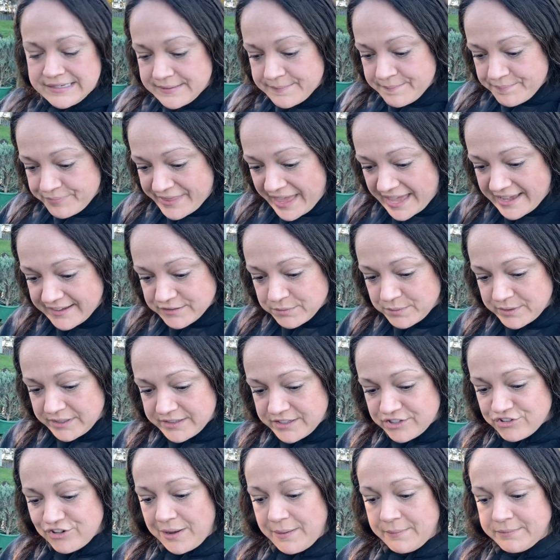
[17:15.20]
that is one of
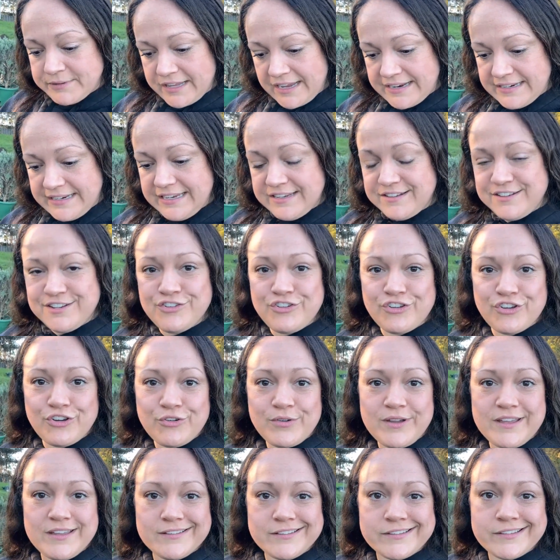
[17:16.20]
the jobs I need to do,
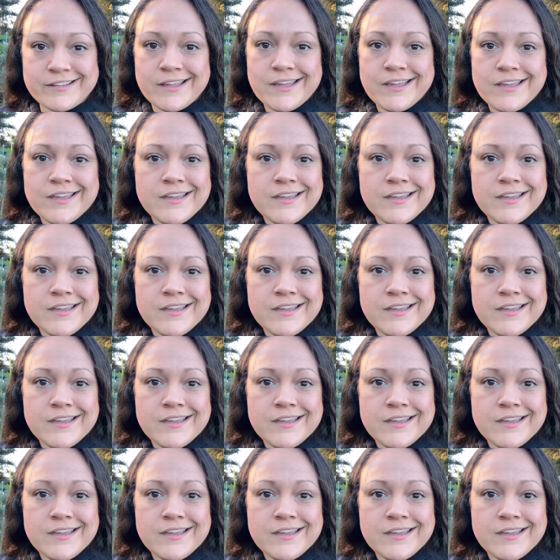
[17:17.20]
is